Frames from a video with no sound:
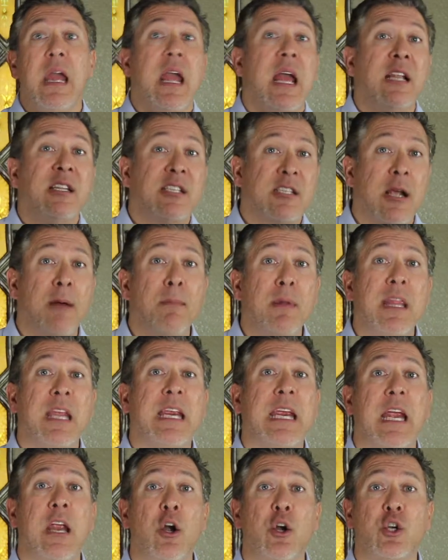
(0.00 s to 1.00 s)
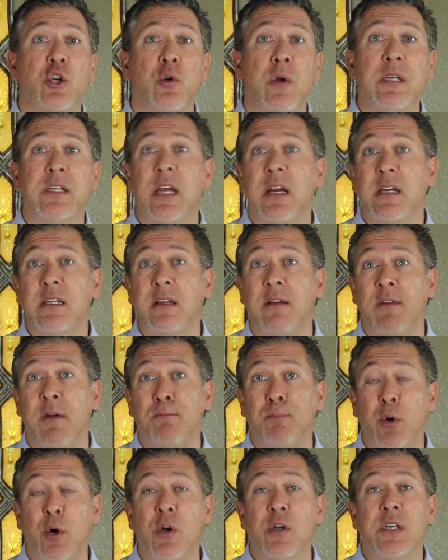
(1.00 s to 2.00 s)
And some of the characteristics of a
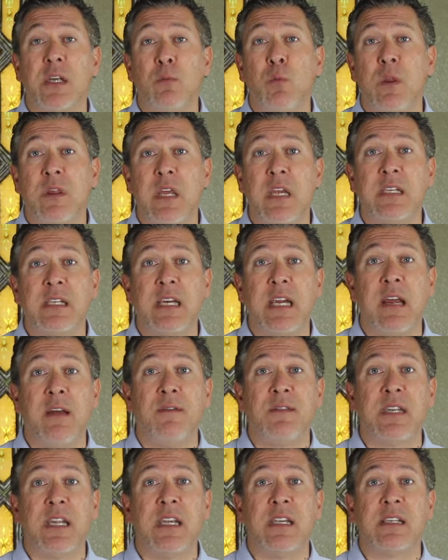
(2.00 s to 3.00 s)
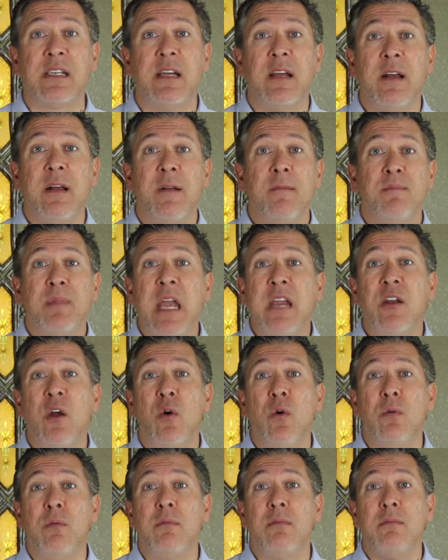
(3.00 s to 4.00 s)
person with this gift is they
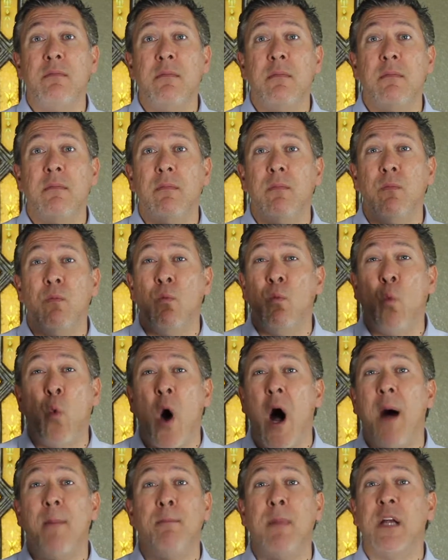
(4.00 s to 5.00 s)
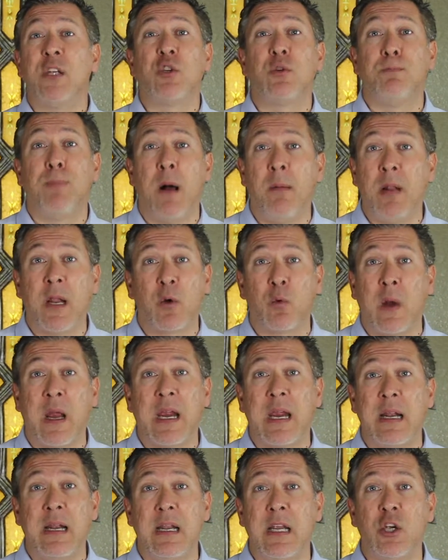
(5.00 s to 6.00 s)
don't want much public
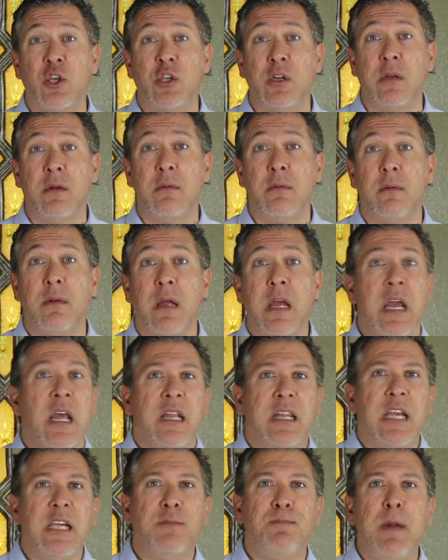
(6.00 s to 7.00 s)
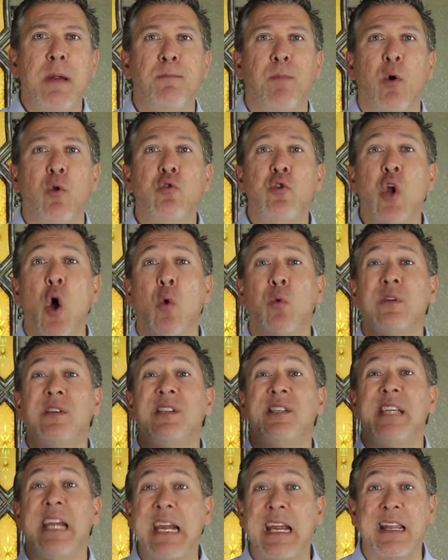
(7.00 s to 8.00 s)
recognition. These people don't
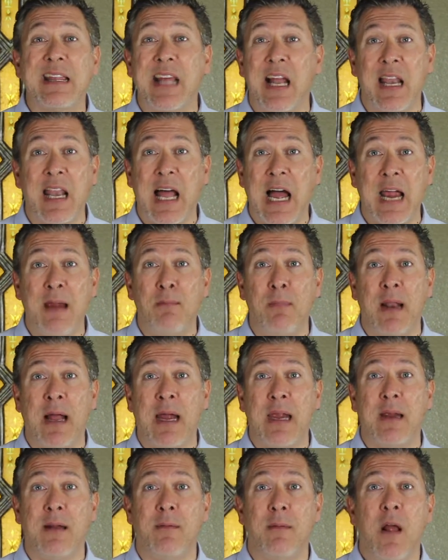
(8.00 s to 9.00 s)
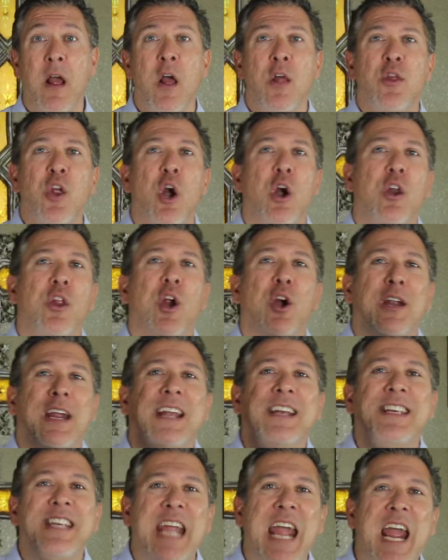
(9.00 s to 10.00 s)
seek the limelight. They're, they're
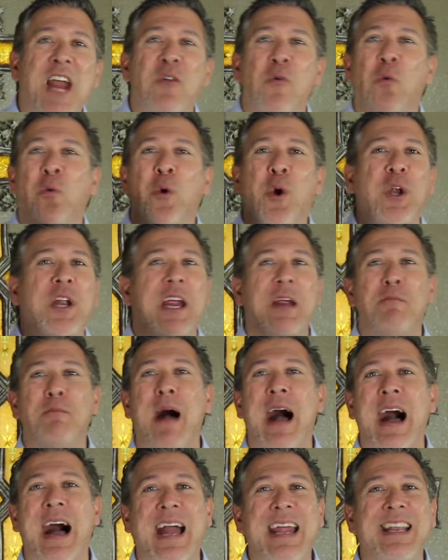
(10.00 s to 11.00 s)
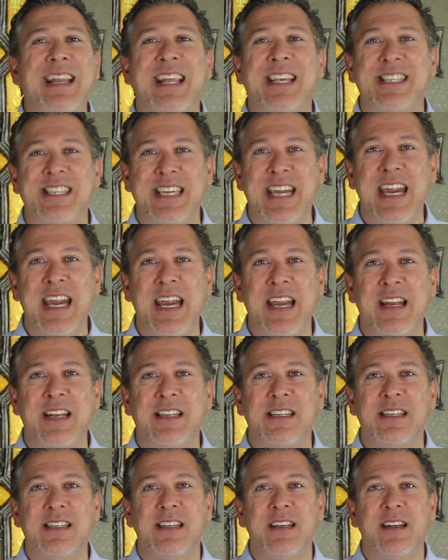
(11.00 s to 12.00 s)
content working behind the
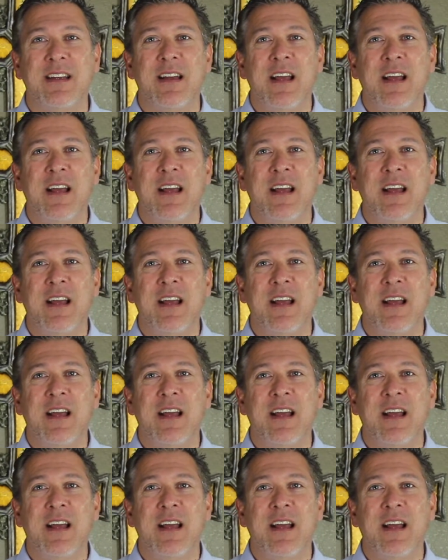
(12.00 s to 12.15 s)
scenes.